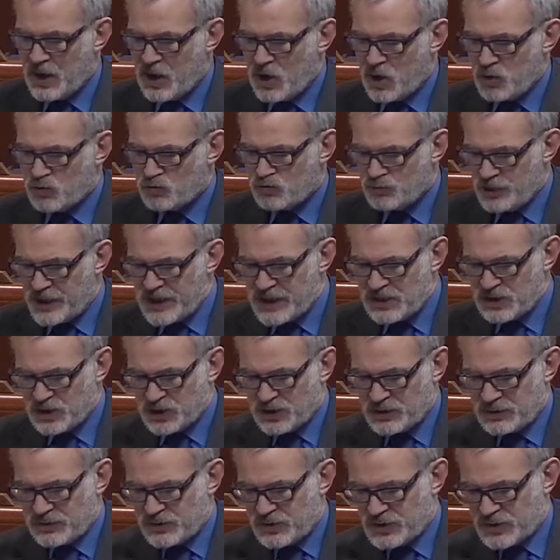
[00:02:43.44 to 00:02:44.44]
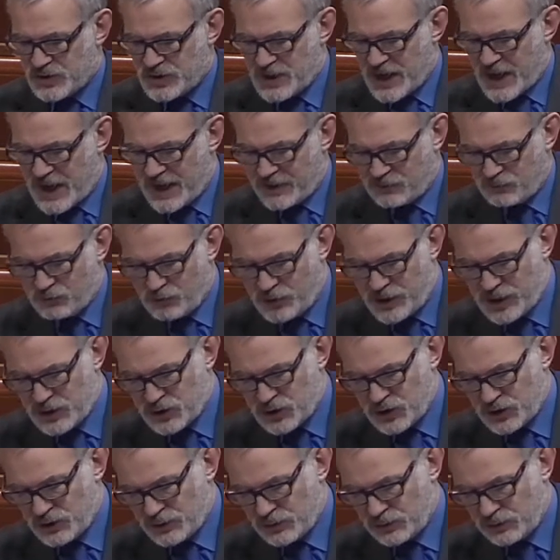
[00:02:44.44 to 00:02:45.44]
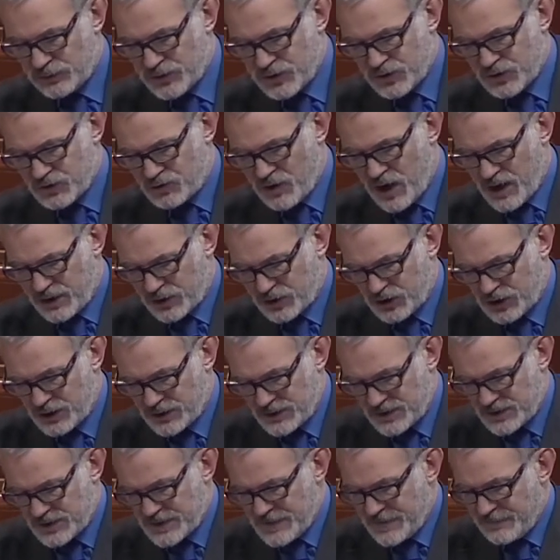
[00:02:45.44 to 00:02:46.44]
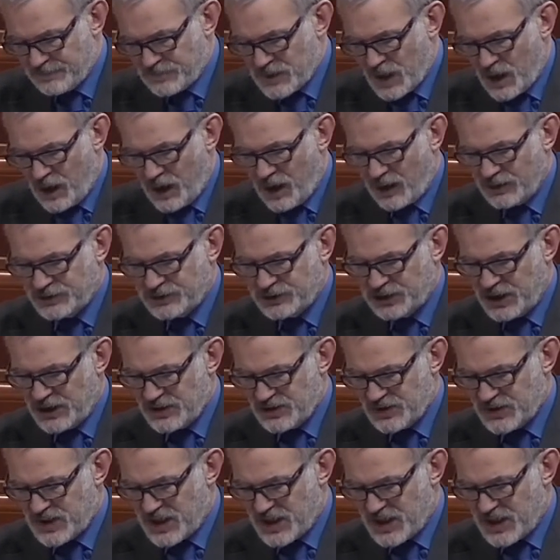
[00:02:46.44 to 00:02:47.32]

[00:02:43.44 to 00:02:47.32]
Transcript: Regions and regional structures are just